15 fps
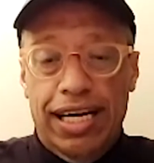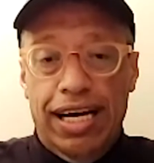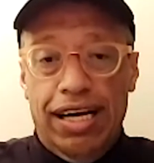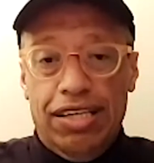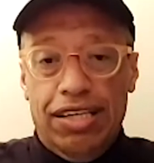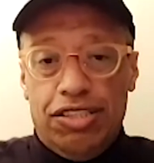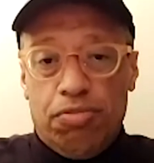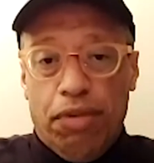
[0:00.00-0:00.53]

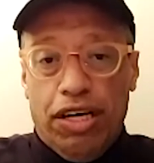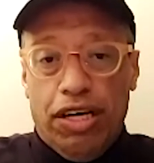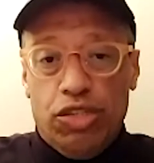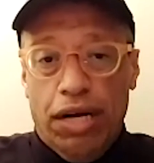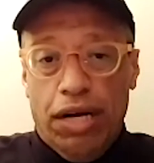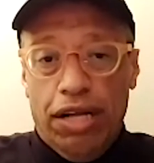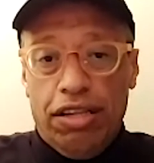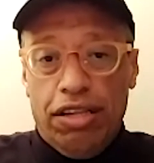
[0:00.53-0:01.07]
So because
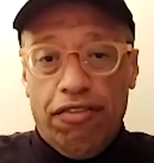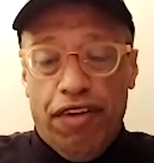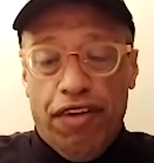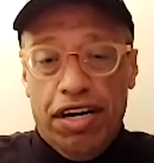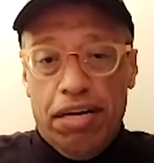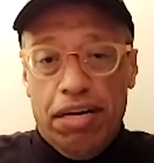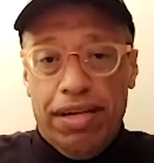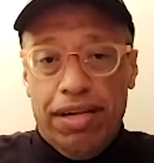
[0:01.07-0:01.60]
without the
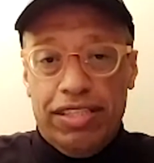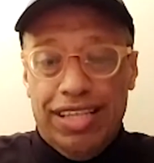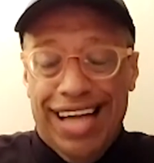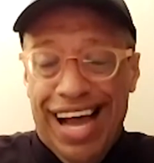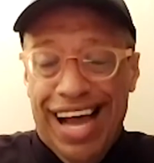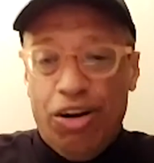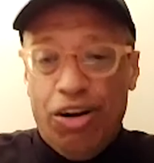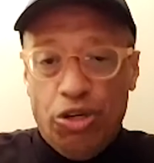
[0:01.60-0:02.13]
fundamental,
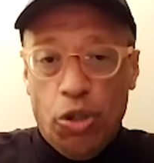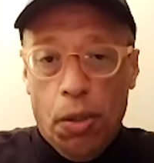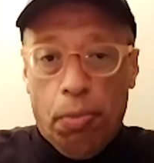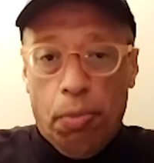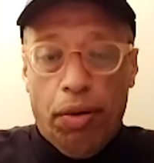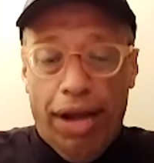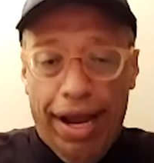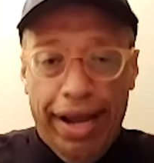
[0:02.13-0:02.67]
how do you
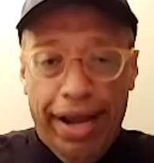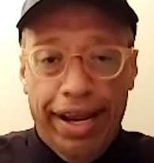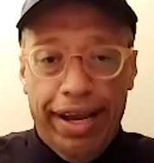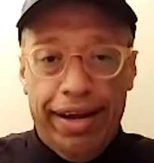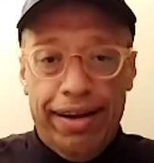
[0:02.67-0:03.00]
apply it?